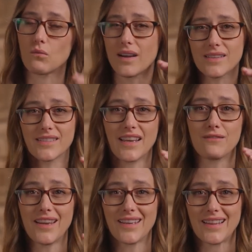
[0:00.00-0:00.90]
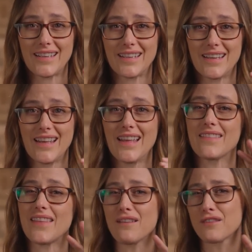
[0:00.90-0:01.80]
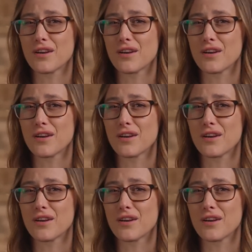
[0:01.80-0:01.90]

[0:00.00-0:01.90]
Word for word: while staying regulated, that